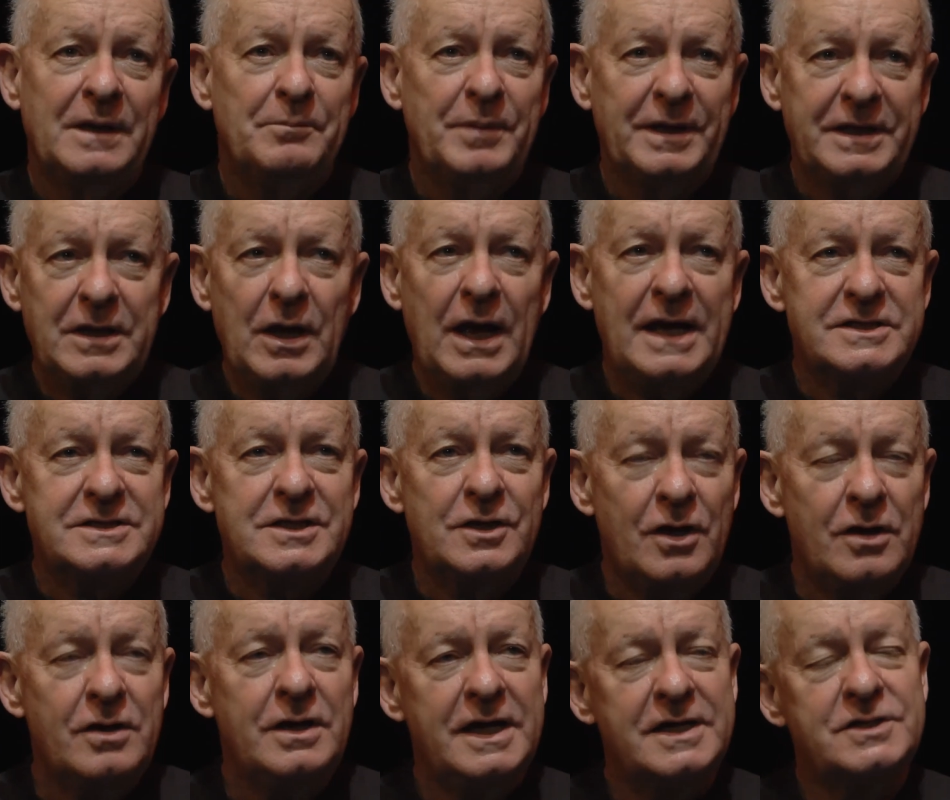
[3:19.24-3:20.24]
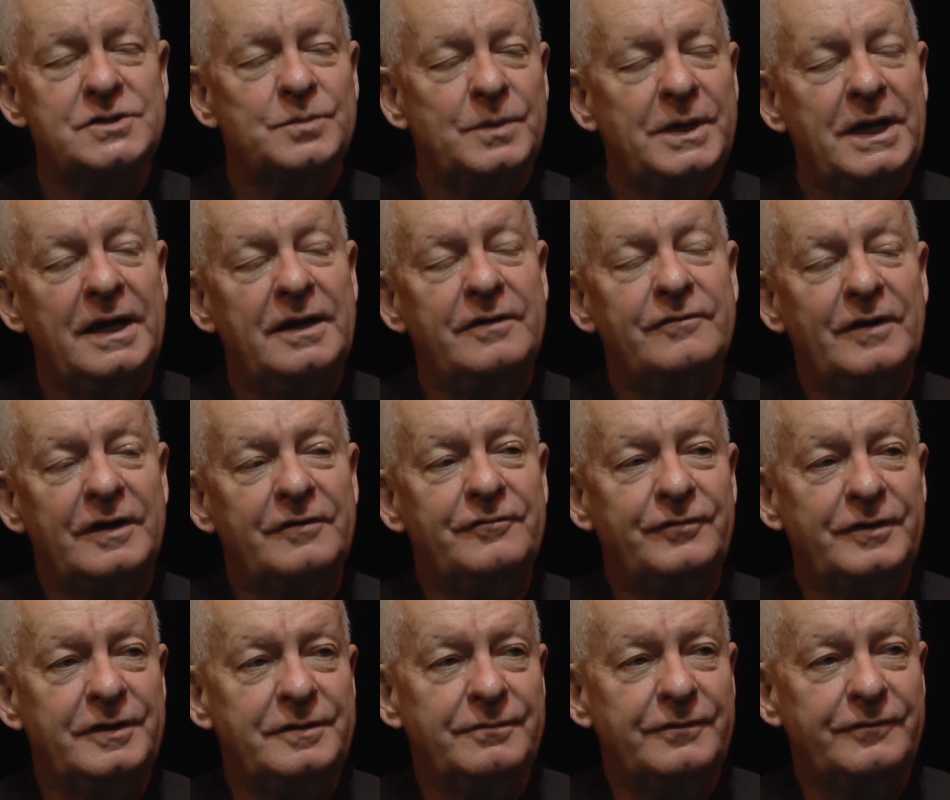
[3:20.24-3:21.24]
But as long as we have our
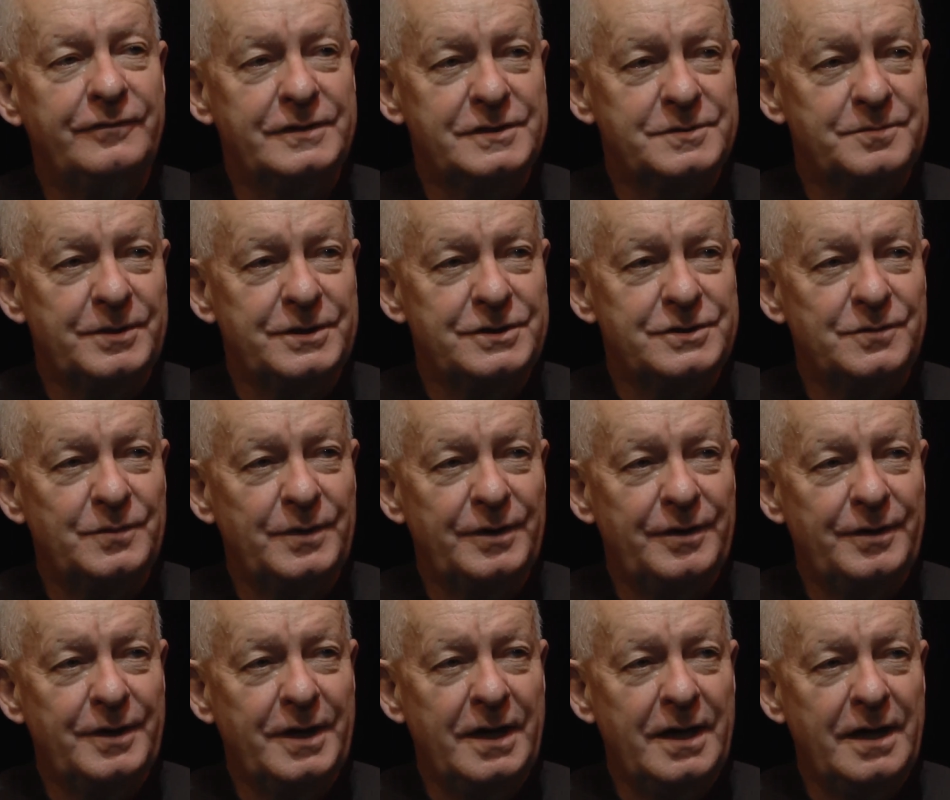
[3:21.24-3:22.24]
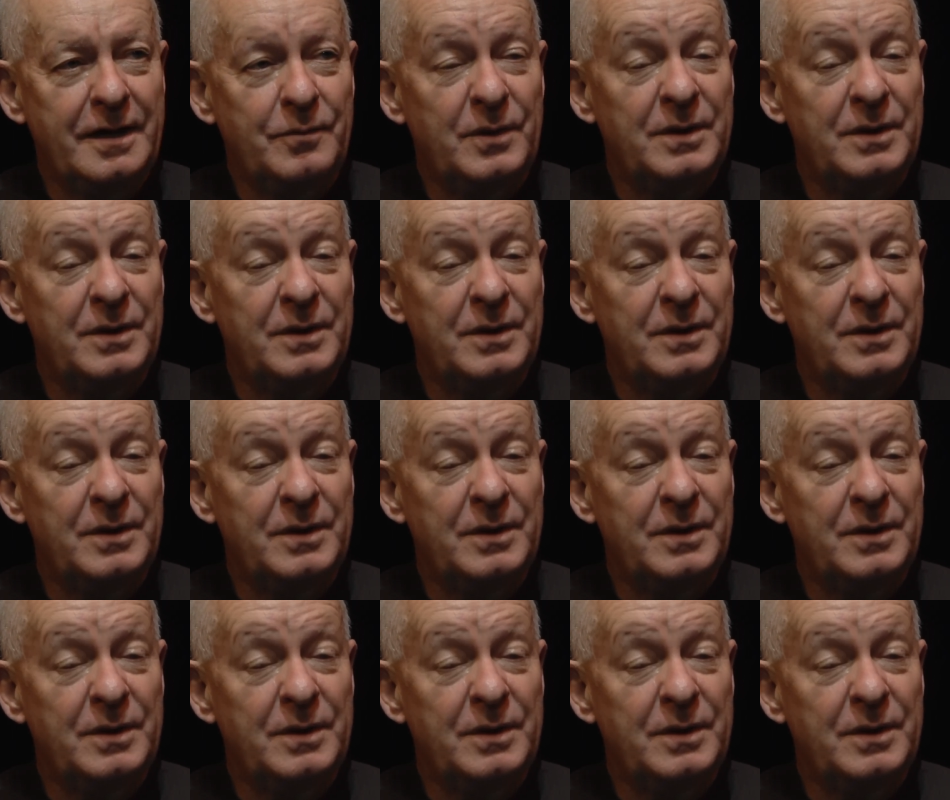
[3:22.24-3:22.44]
freedom of expression, we're okay.